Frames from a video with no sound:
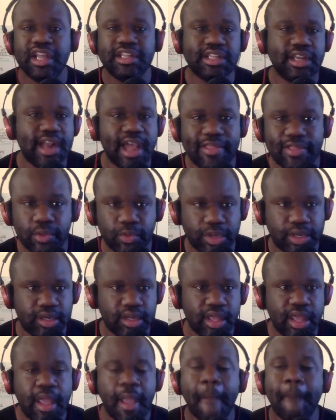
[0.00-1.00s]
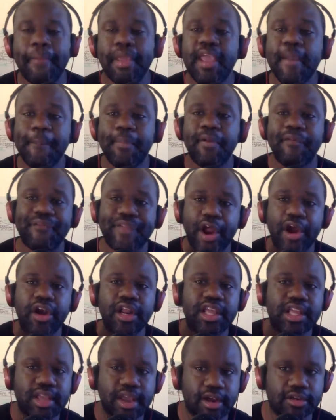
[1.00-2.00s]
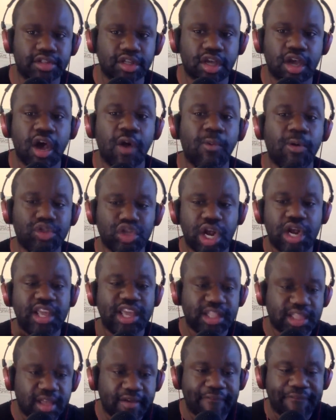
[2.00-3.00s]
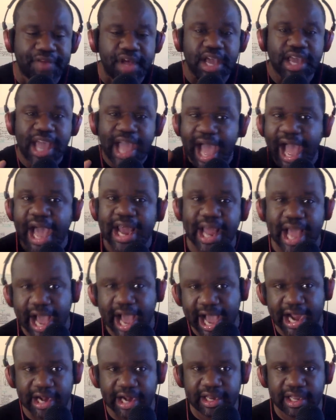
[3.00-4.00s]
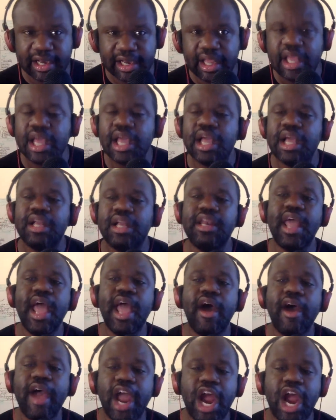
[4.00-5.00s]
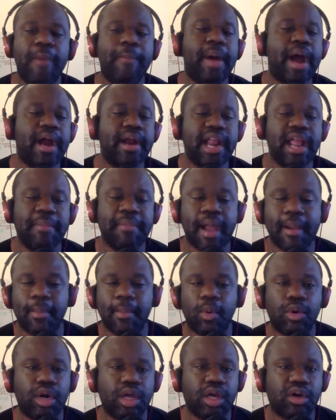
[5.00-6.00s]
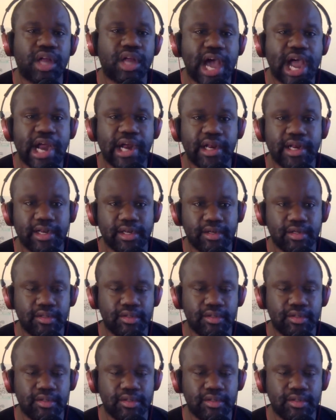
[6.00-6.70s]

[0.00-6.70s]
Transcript: is another one. People 30 years ago were trying to get the fuck out of Ireland. Now everybody named mama want to go to Ireland.